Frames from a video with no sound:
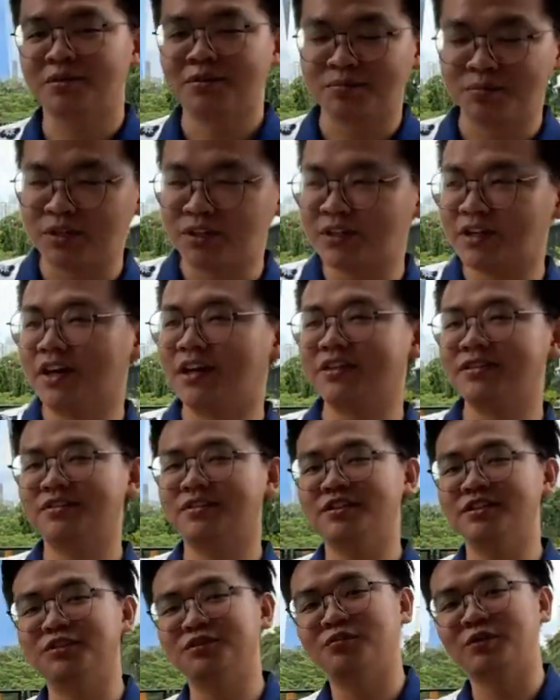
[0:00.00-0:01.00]
Very nice.
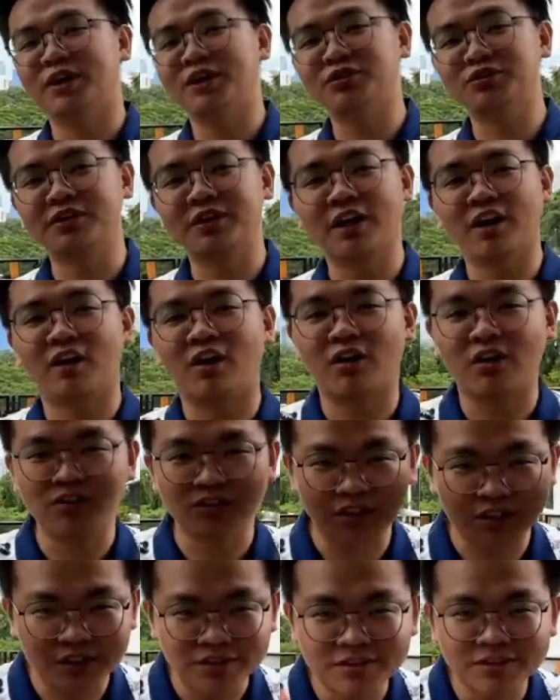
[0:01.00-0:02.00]
This is where you get all
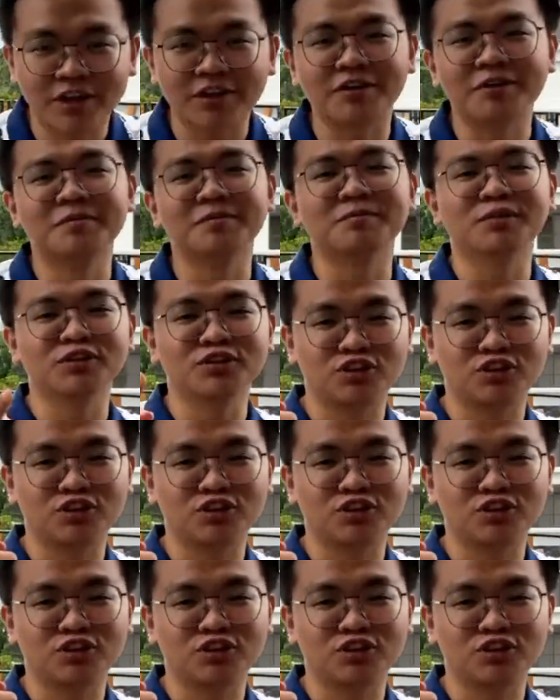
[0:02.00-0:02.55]
your Instagrammable